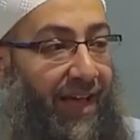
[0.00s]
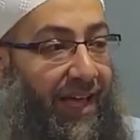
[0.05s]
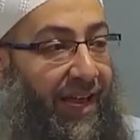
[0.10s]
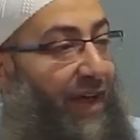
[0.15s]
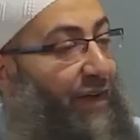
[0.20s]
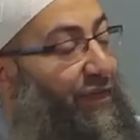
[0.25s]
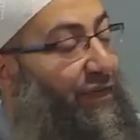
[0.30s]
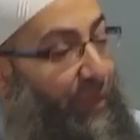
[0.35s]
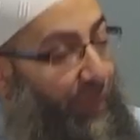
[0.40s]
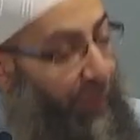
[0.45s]
And
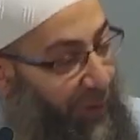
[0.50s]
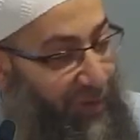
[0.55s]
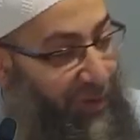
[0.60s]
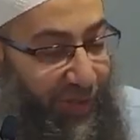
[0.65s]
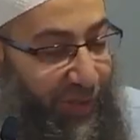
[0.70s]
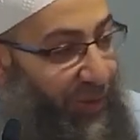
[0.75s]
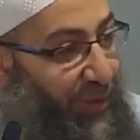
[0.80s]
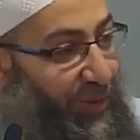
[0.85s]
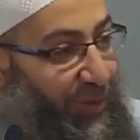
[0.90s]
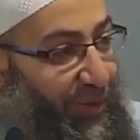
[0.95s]
every
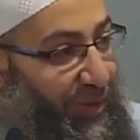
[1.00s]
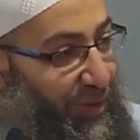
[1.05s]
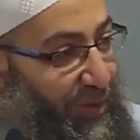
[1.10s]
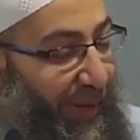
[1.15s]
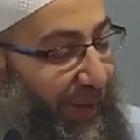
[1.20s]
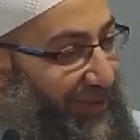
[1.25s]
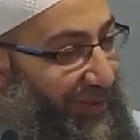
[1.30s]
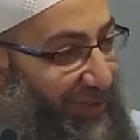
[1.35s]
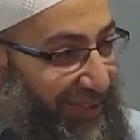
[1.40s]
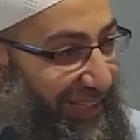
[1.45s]
persecutor is
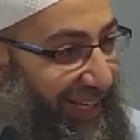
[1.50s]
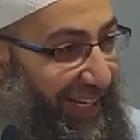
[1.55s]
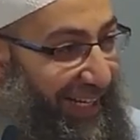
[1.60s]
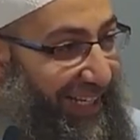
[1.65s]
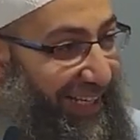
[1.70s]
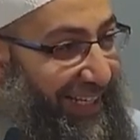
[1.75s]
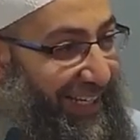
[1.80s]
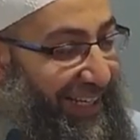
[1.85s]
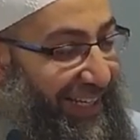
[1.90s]
bound to die.